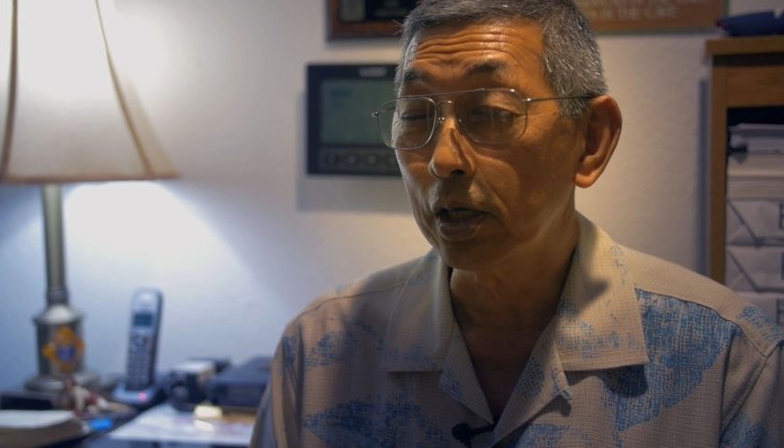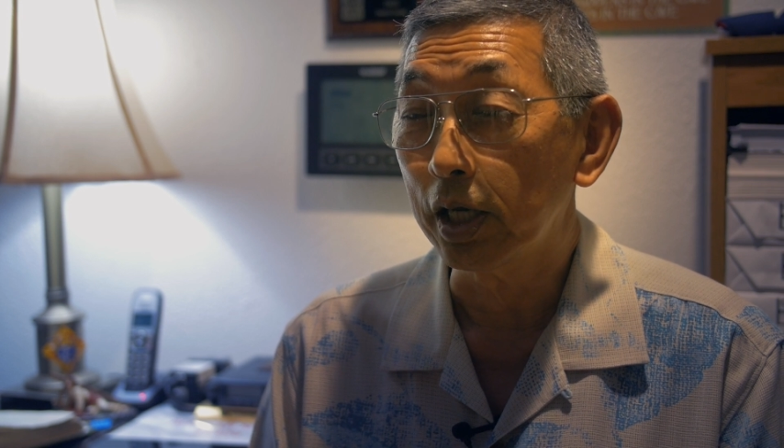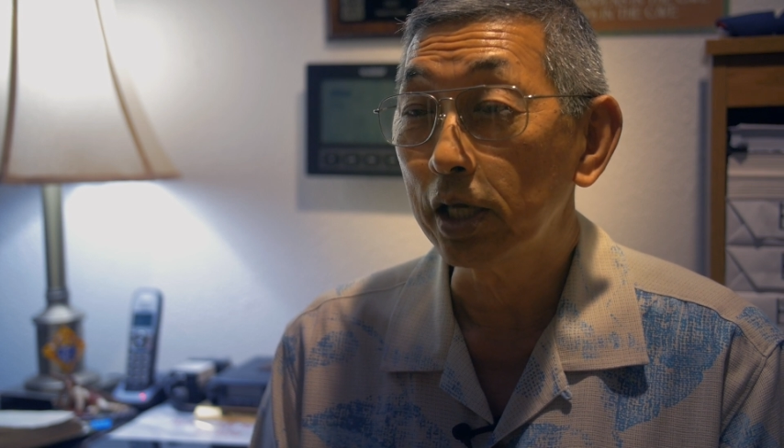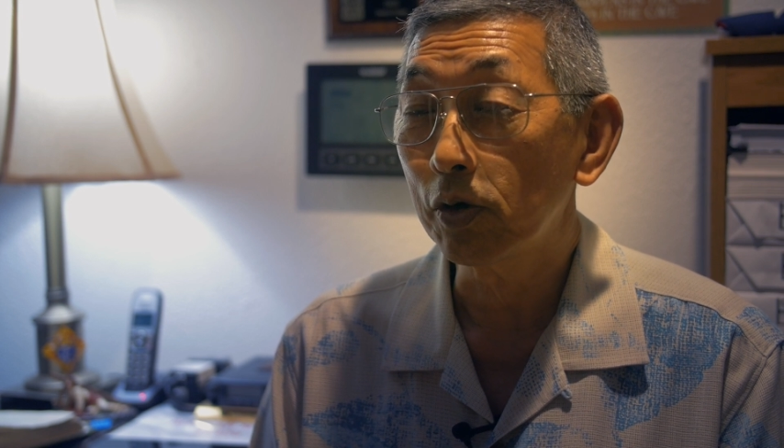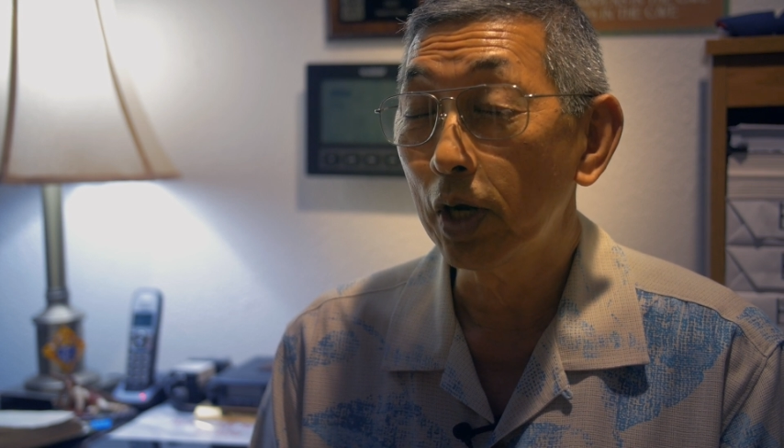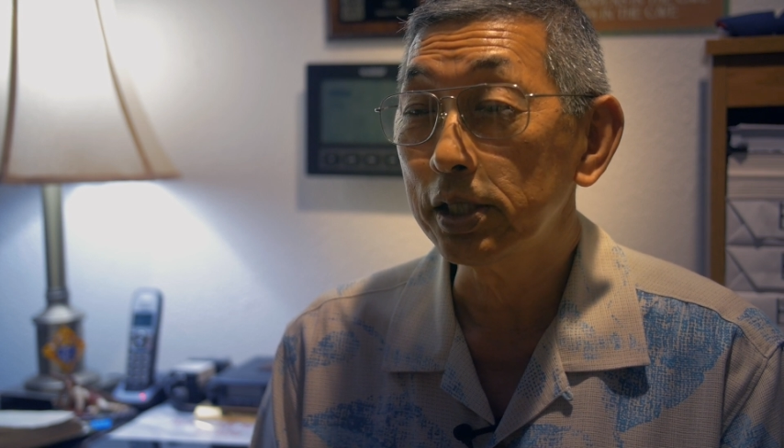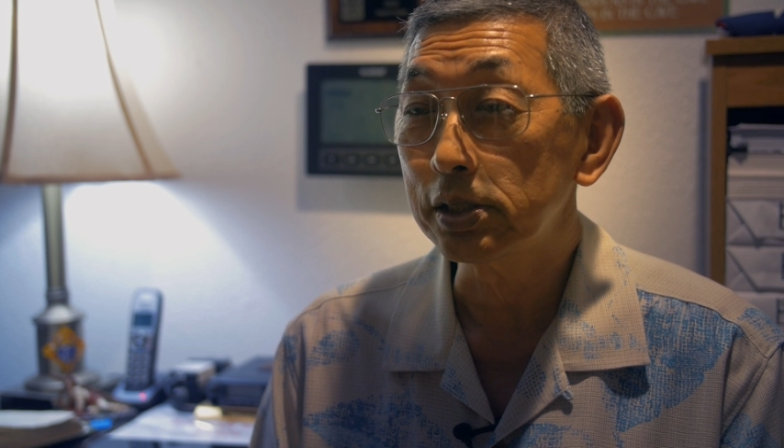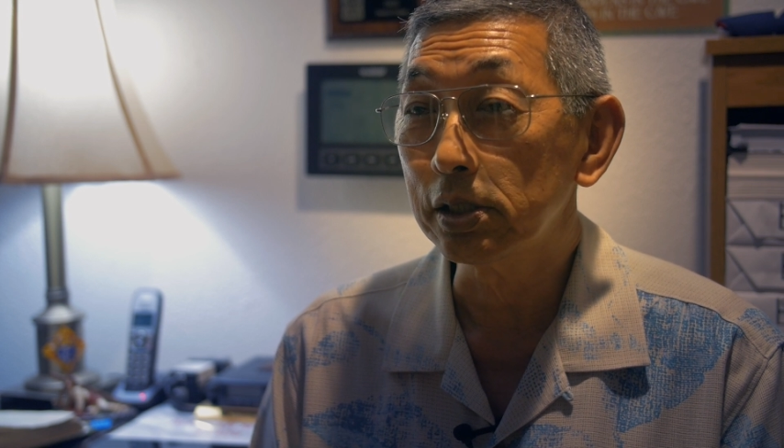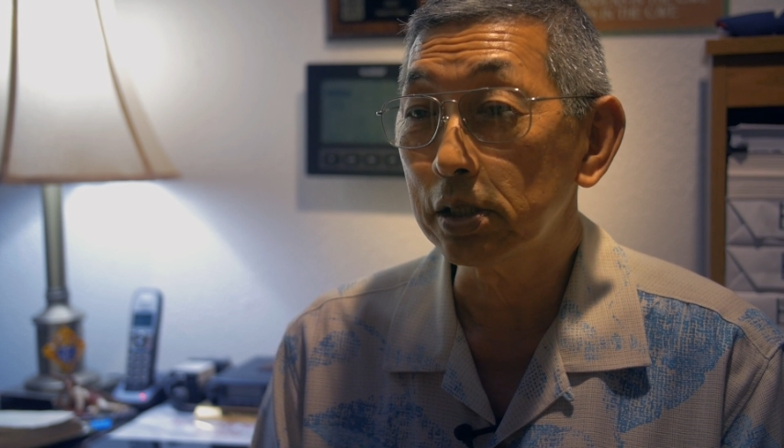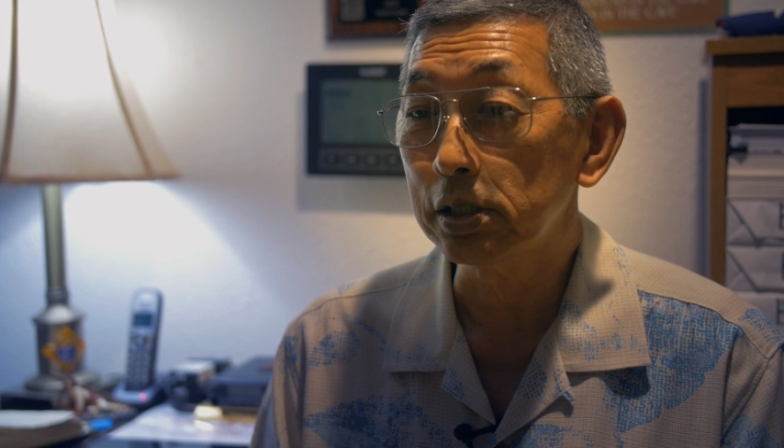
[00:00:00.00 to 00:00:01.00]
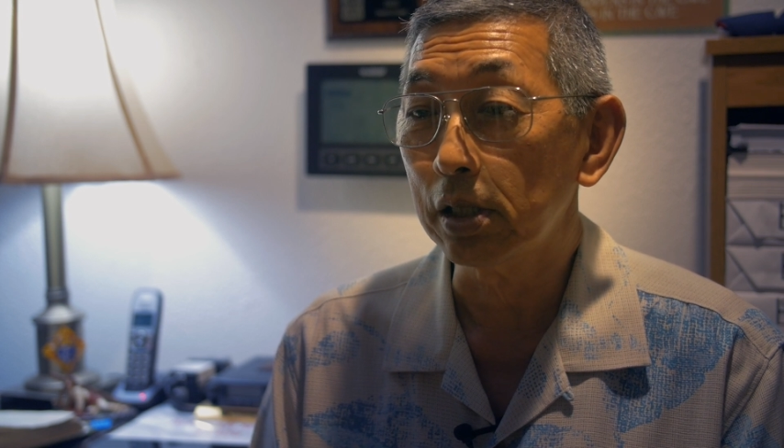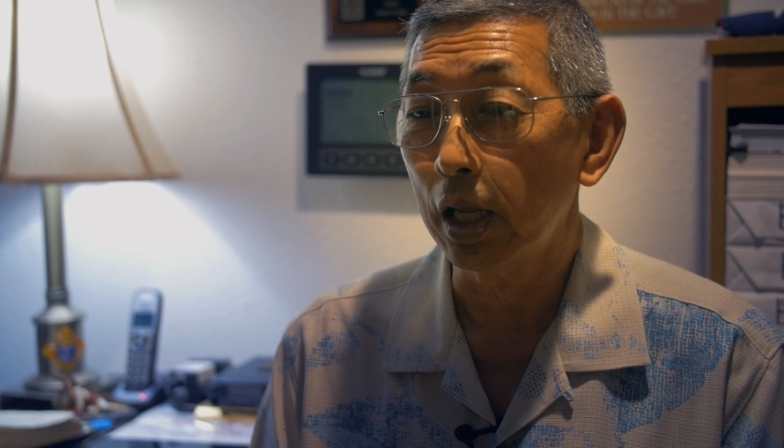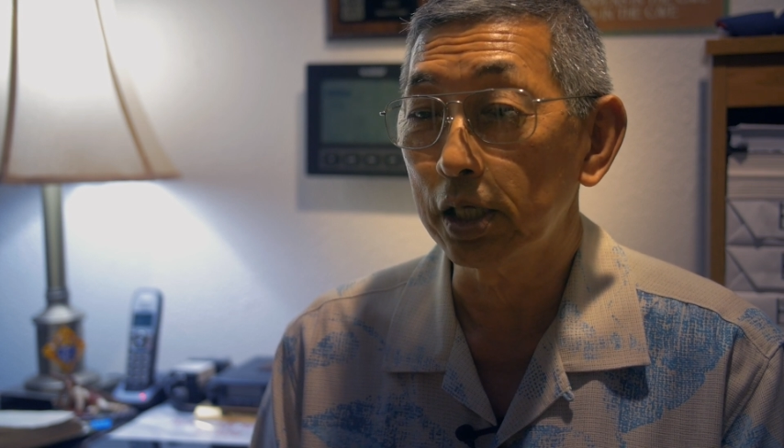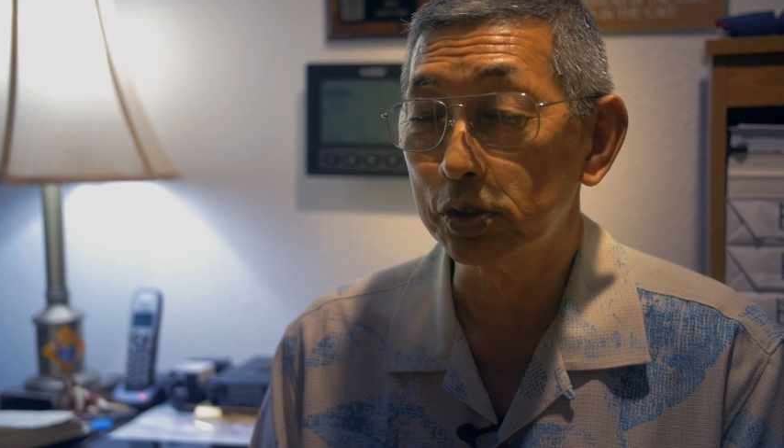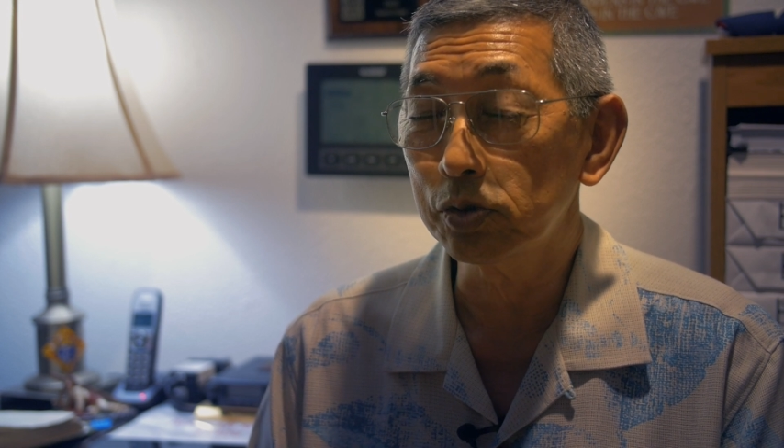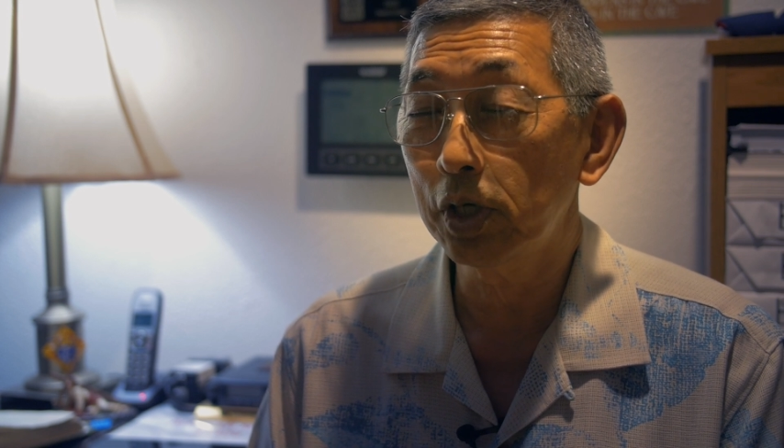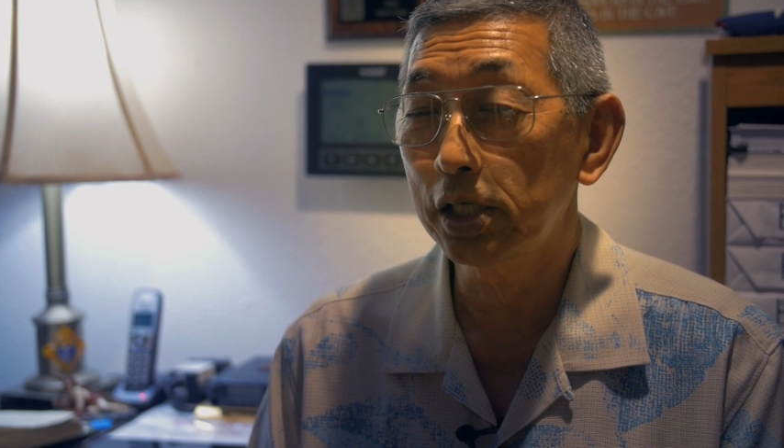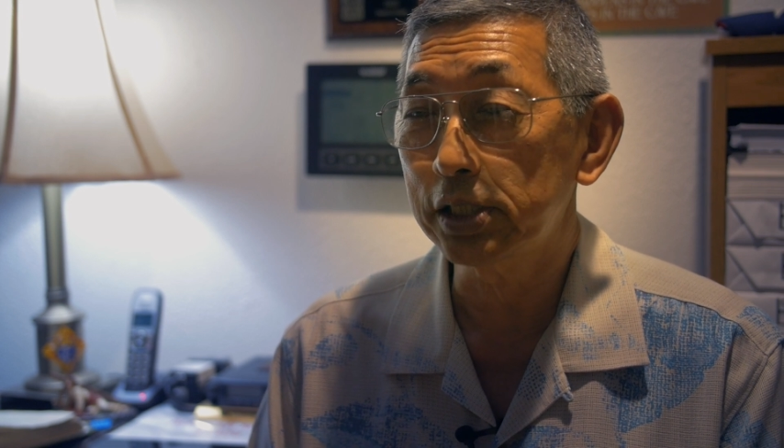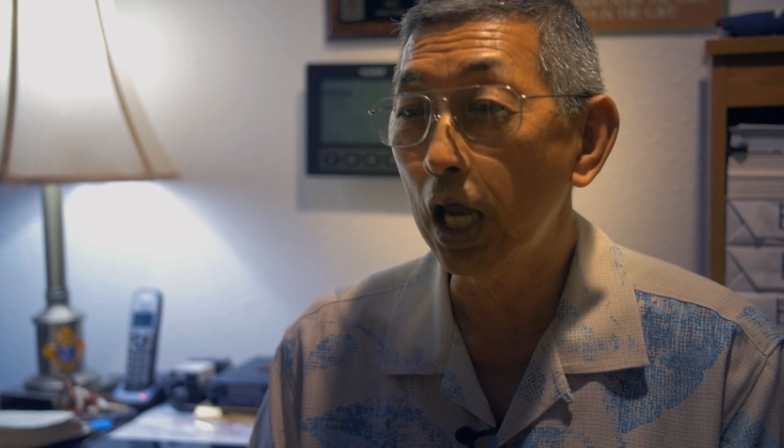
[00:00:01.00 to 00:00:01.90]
get your license. And as soon as